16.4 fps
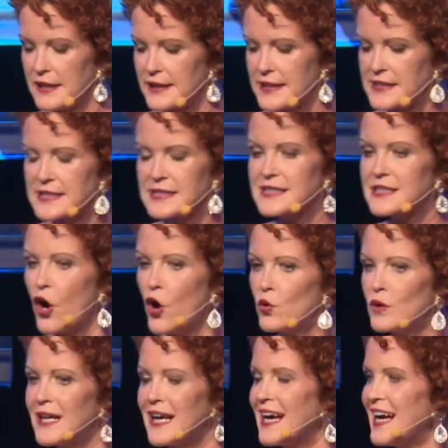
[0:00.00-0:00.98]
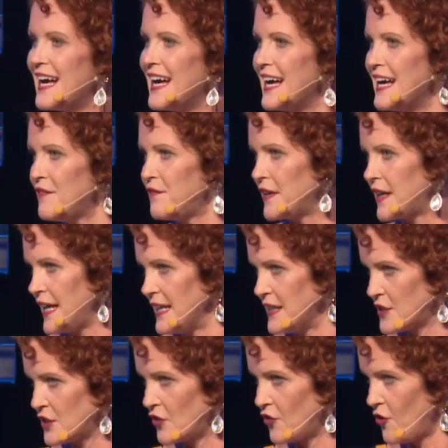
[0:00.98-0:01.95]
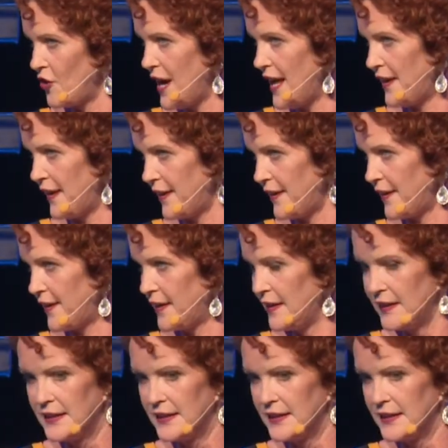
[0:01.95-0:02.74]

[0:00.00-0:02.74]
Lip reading: This is only a half a case of credit.